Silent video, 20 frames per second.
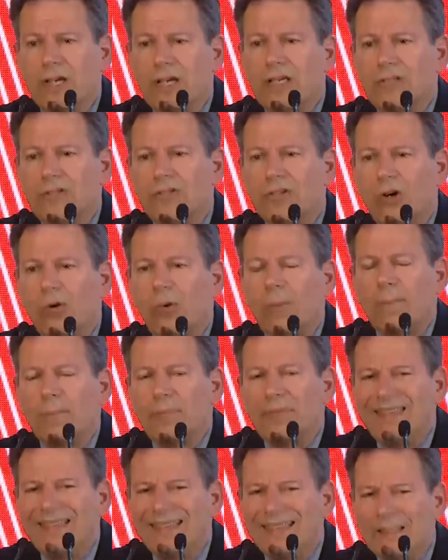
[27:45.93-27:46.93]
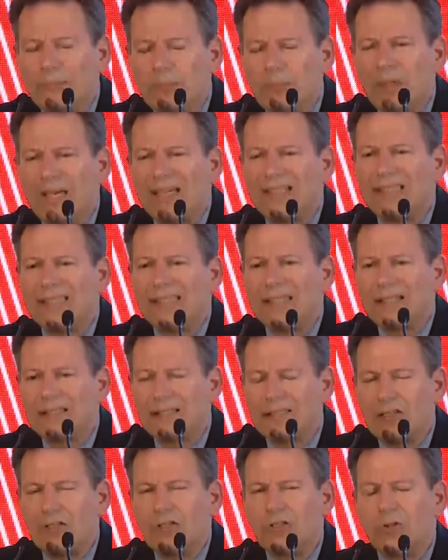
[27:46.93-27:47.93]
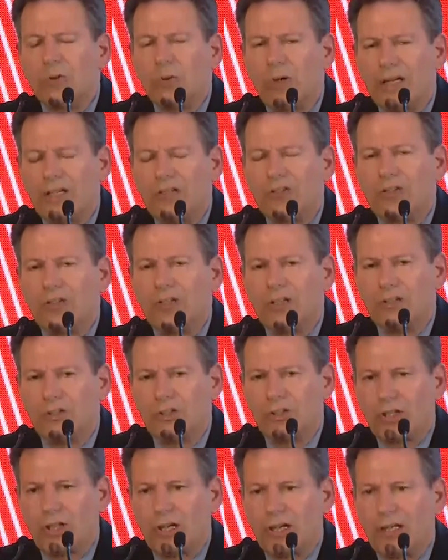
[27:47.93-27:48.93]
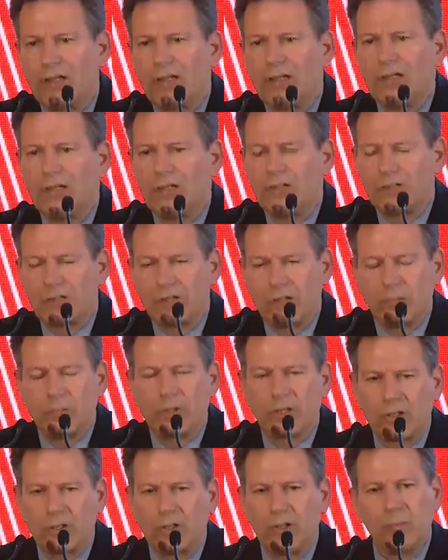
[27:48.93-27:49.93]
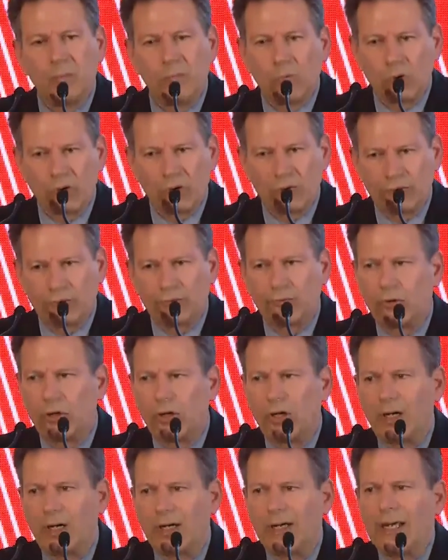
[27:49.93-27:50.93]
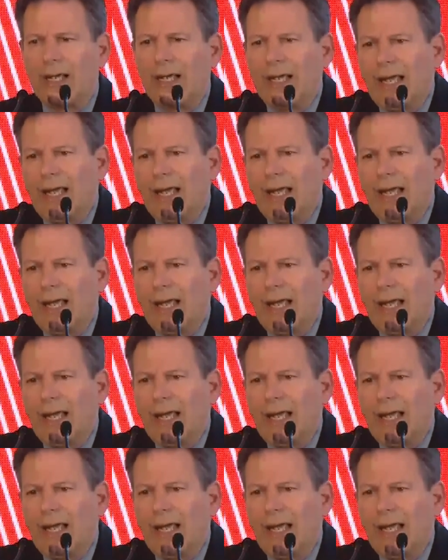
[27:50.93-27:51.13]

So the domestic situation in China is going to become more fraught.